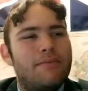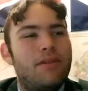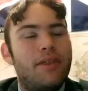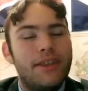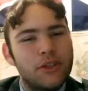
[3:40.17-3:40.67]

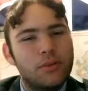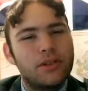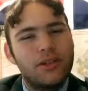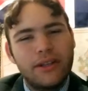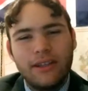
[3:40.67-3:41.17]
But this was
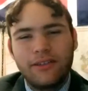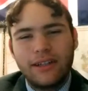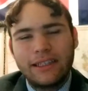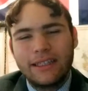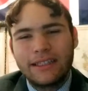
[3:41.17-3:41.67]
good in the
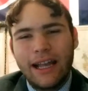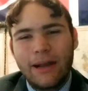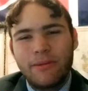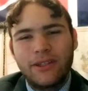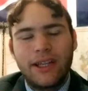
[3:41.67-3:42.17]
fact that it
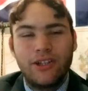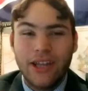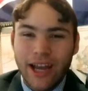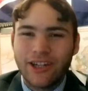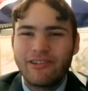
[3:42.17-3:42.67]
established that
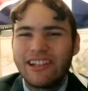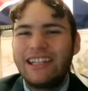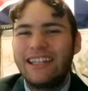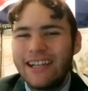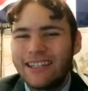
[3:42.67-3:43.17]
she actually really
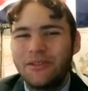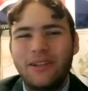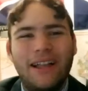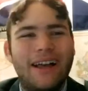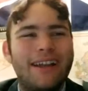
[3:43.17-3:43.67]
likes you
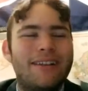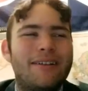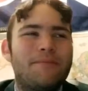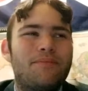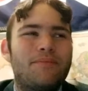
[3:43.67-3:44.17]
a lot,
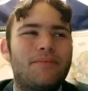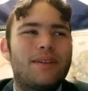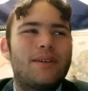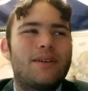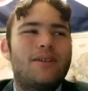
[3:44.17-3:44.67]

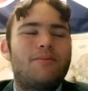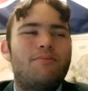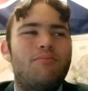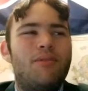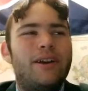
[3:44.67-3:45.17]

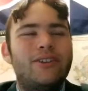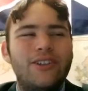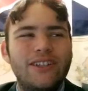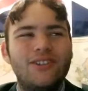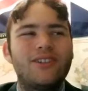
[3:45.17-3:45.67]
but
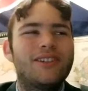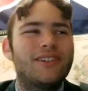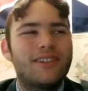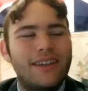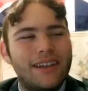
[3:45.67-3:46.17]
she's
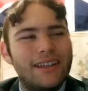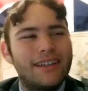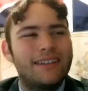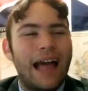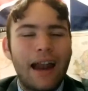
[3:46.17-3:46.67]
just
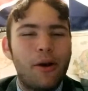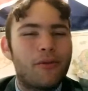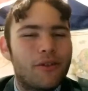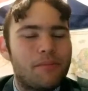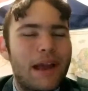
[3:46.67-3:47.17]
uh, not
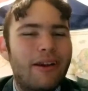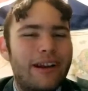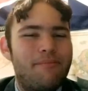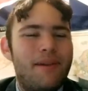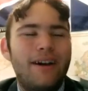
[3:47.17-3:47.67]

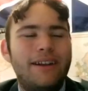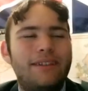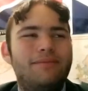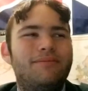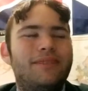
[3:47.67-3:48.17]
overbearing about
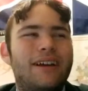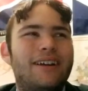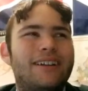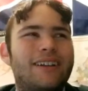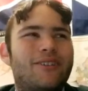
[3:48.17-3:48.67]
it.
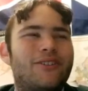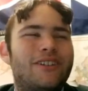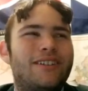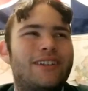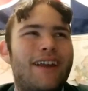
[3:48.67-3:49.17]
Uh, you know,
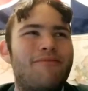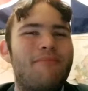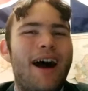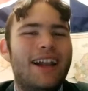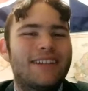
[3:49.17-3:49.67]
she's kind of
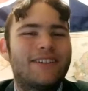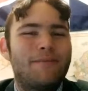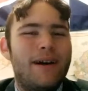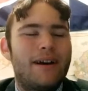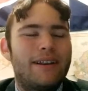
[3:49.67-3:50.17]
modest
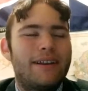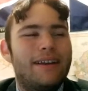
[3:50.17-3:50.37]
about it.